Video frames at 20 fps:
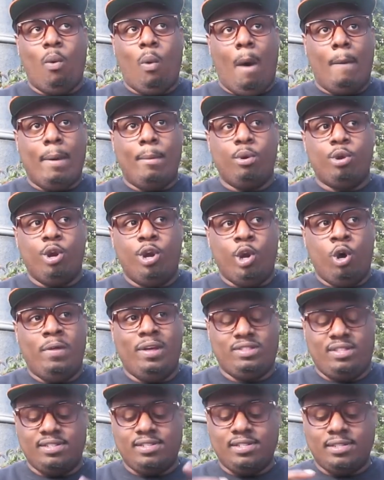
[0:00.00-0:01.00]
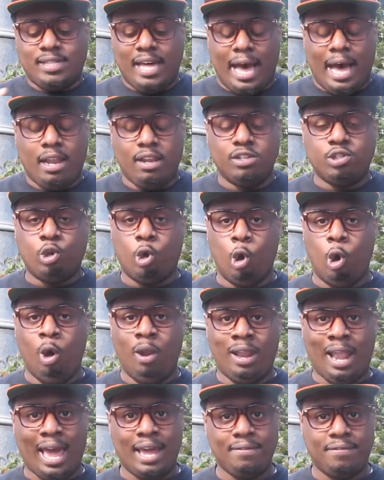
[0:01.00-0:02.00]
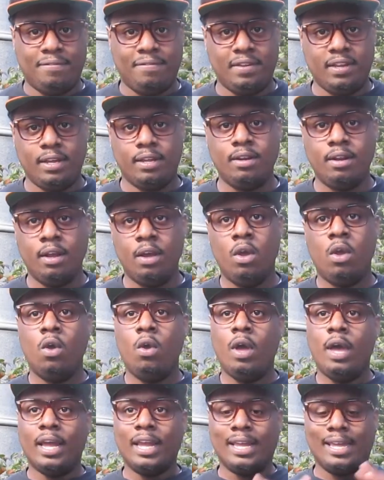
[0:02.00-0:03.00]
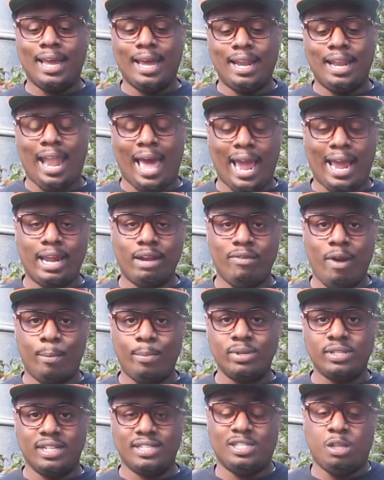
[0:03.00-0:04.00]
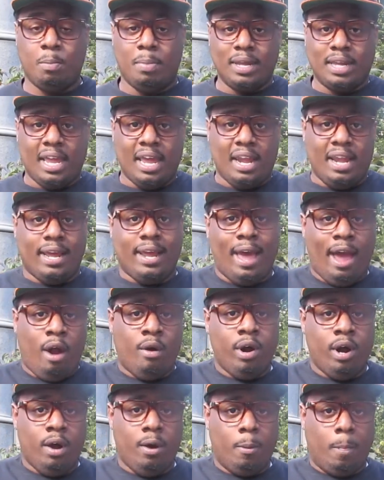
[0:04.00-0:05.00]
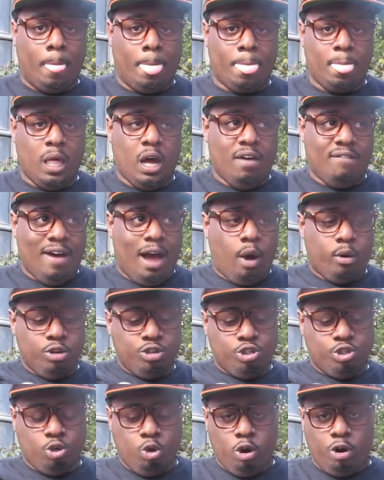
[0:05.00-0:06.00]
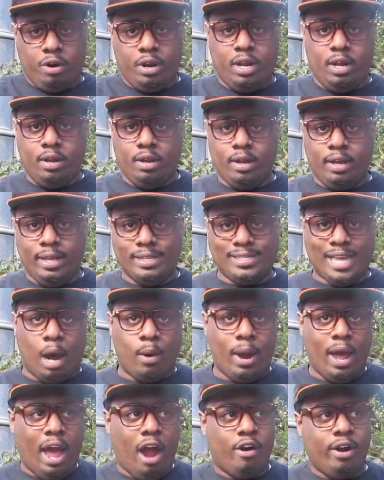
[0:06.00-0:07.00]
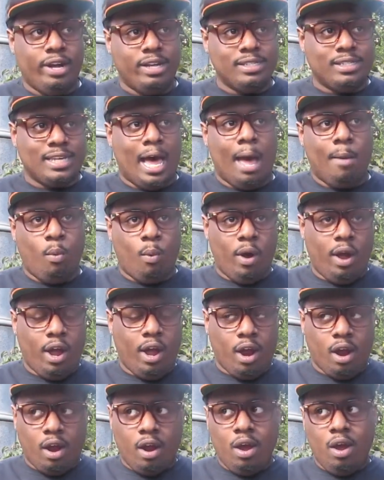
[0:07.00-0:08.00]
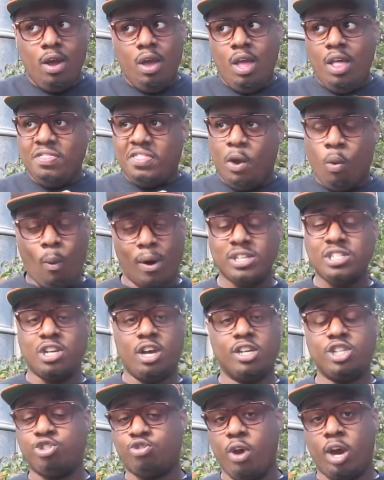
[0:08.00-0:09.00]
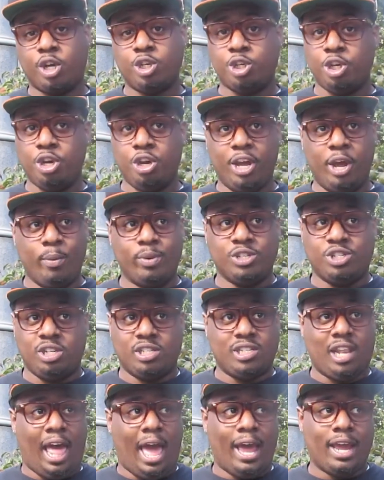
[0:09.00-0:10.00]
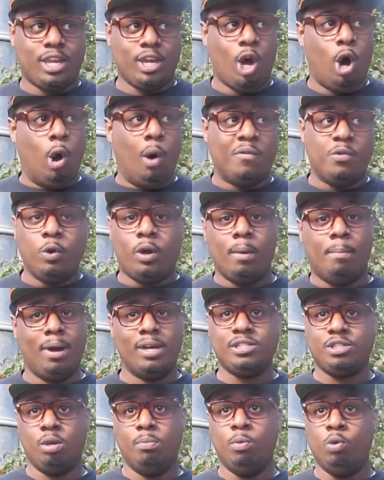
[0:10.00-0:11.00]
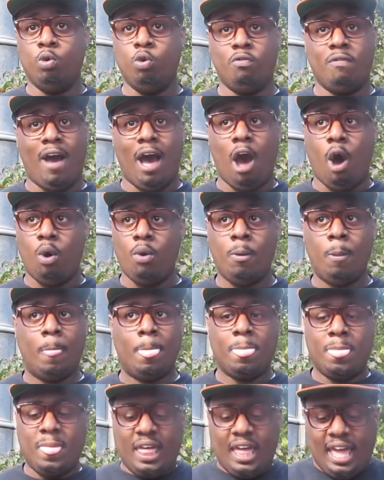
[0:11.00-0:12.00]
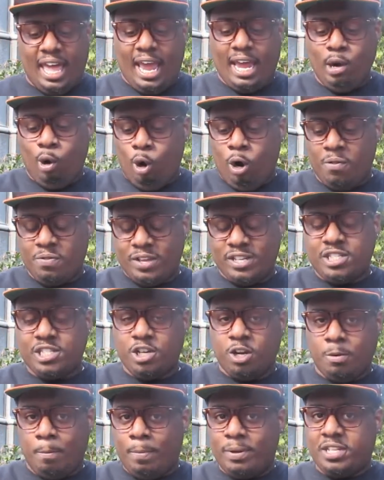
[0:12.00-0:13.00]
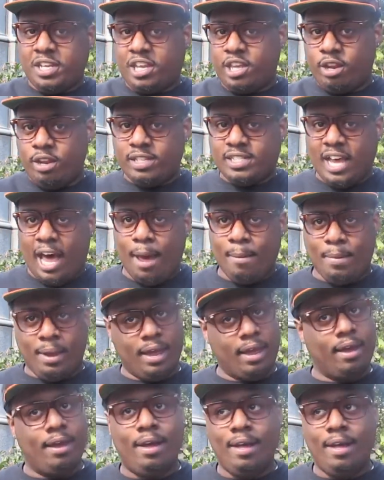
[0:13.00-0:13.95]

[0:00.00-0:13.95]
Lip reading: want people to know that the style is called Life Feed. Get Light represents the beginning era of our story. It's our era in time where there wasn't a structure. It was just like, yo, if you could bust the move out and on this certain particular timing,